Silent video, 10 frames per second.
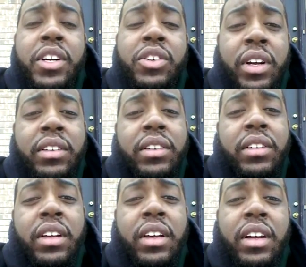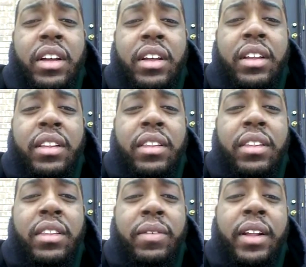address
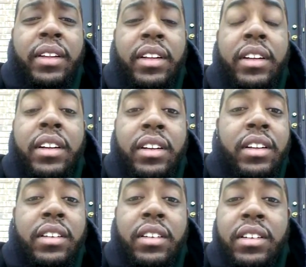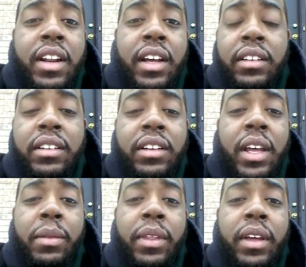the fact that this is not the
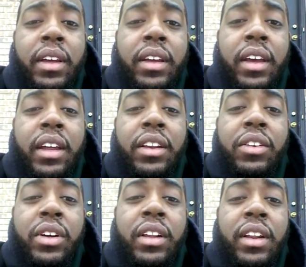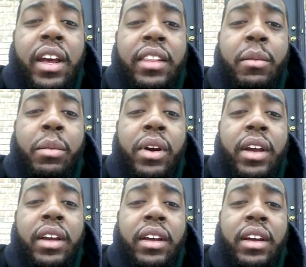same thing, and you could, at that
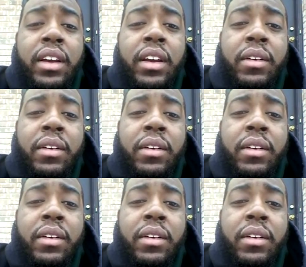point,